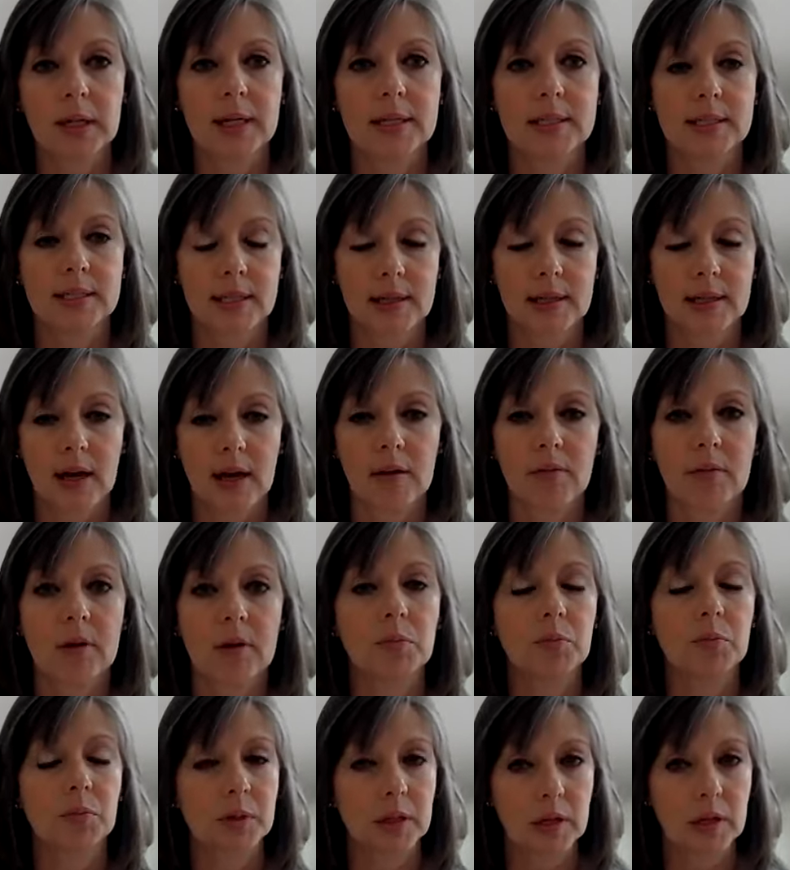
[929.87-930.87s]
I did have a
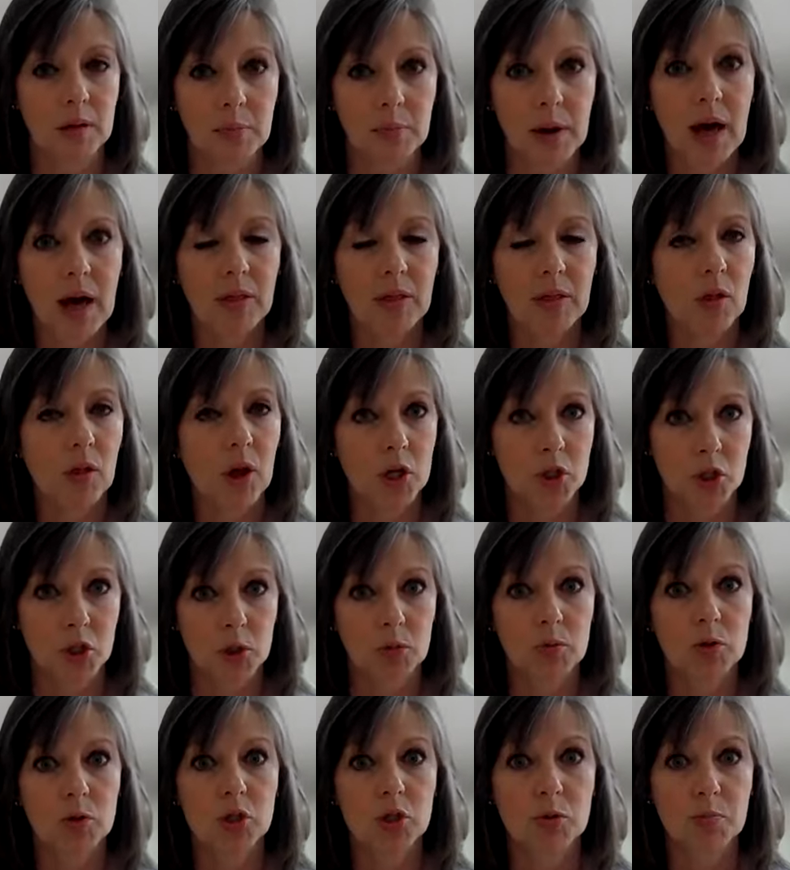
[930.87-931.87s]
complete pathologic
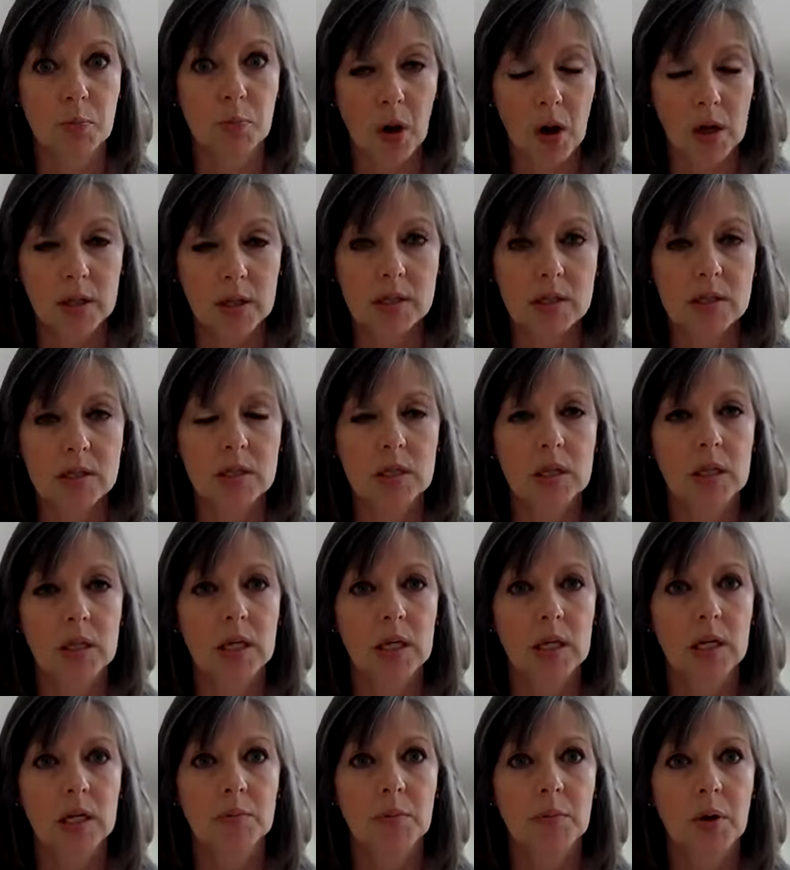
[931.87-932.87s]
response to the
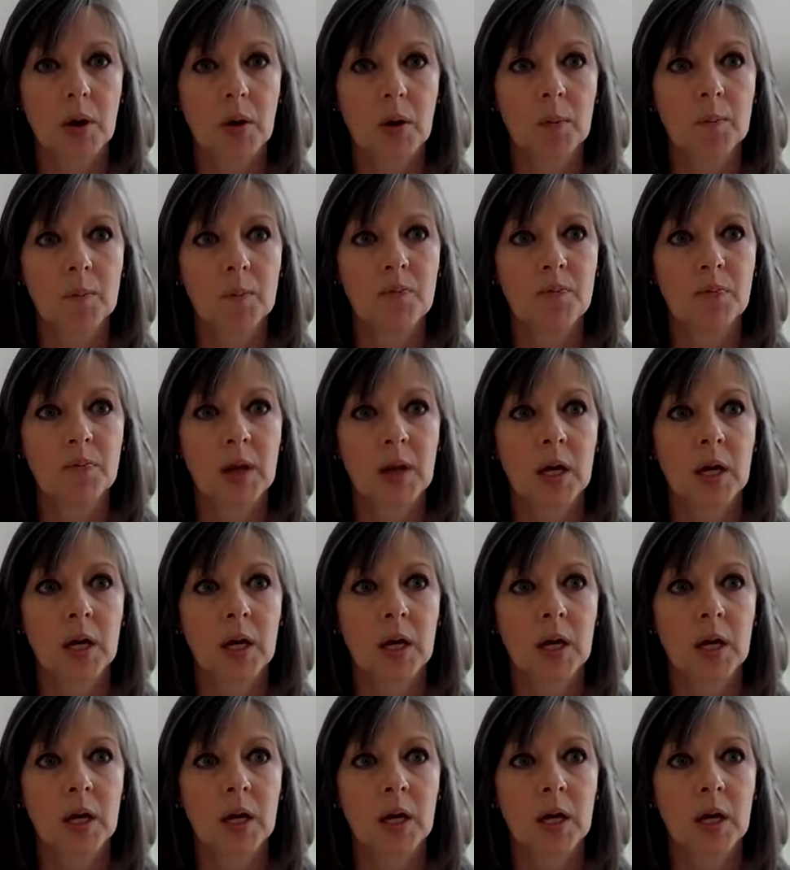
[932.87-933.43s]
chemo